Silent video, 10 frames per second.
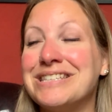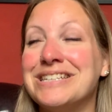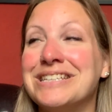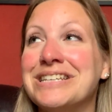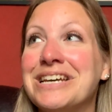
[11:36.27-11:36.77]

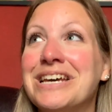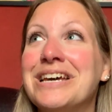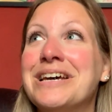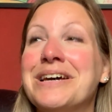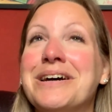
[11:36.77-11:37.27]
and
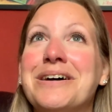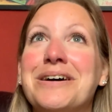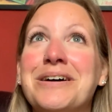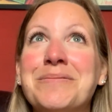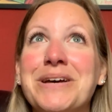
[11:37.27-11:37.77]

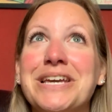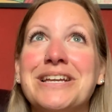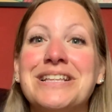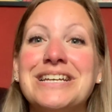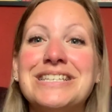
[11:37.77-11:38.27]
oh my
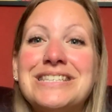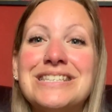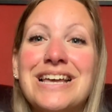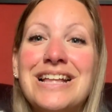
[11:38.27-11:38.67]
goodness.